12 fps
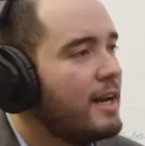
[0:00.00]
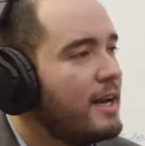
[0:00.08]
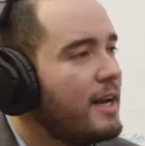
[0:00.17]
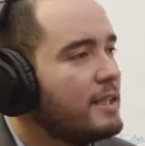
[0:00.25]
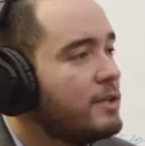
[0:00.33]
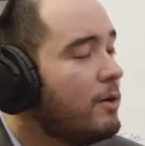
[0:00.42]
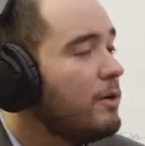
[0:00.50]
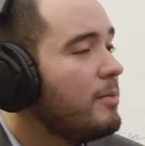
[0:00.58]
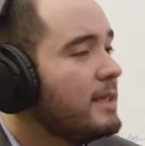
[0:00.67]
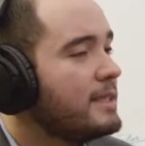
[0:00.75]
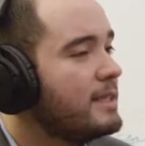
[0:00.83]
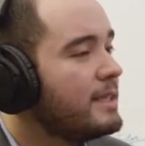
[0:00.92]
and I told them,
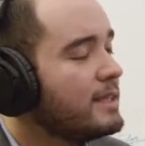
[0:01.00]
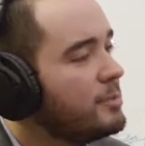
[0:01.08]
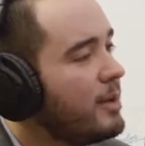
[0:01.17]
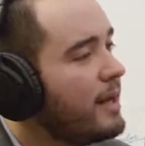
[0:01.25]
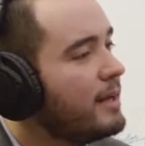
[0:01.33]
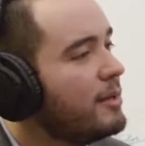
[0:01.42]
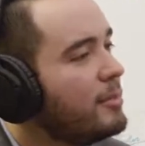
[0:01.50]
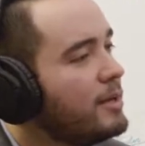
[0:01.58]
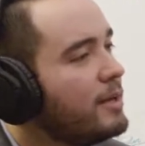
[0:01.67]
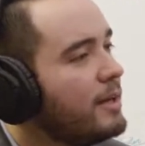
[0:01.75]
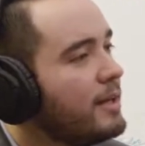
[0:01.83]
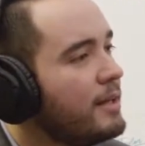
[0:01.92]
I said, in the Hispanic
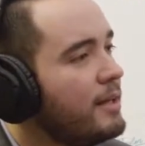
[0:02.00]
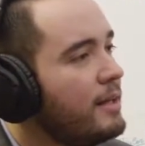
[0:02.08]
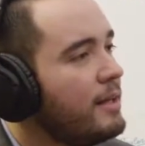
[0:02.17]
community,